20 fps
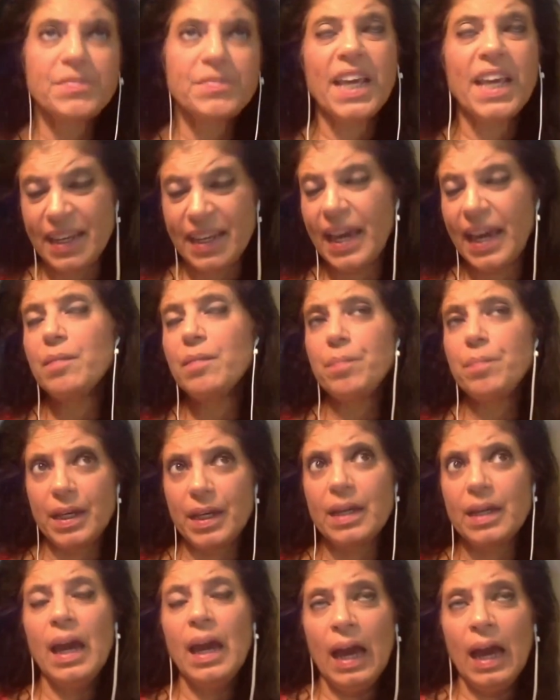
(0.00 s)
It can
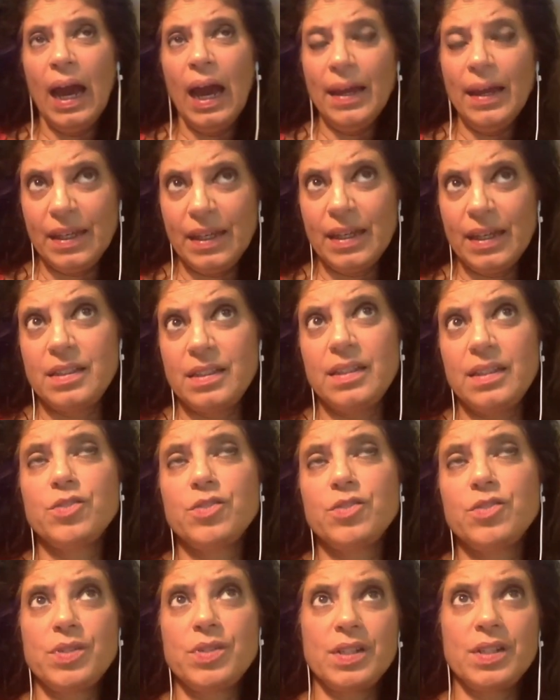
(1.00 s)
be. I think it's an
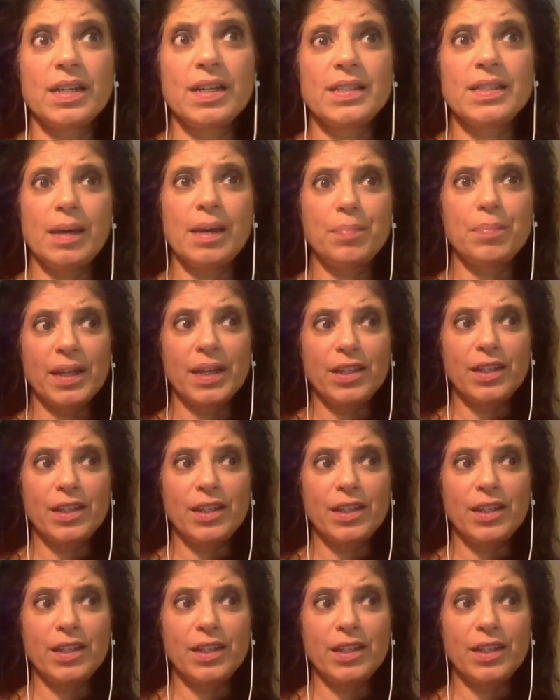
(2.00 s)
interesting example.